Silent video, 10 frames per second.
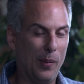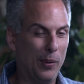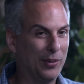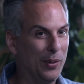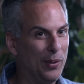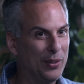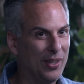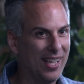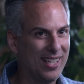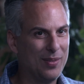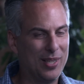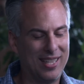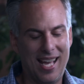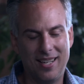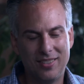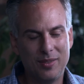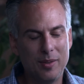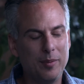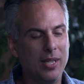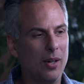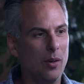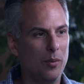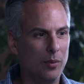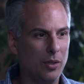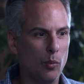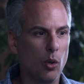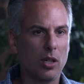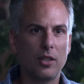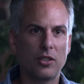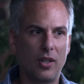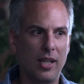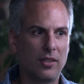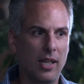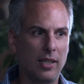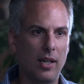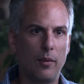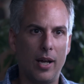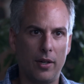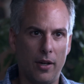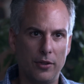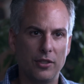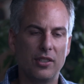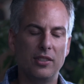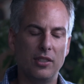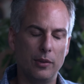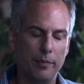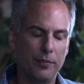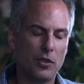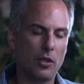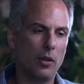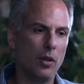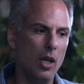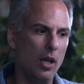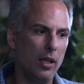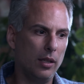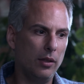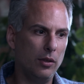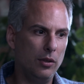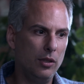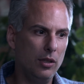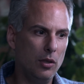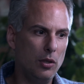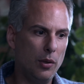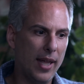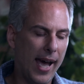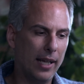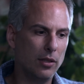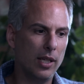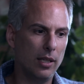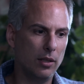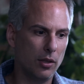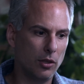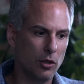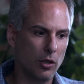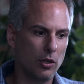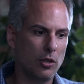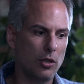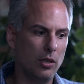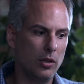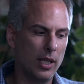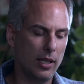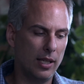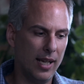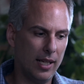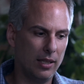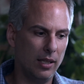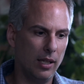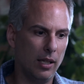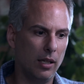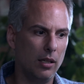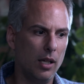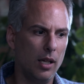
wasn't always all that good with that. Work our strengths and get around others that do. So you do that, you get into the church, you get connected in.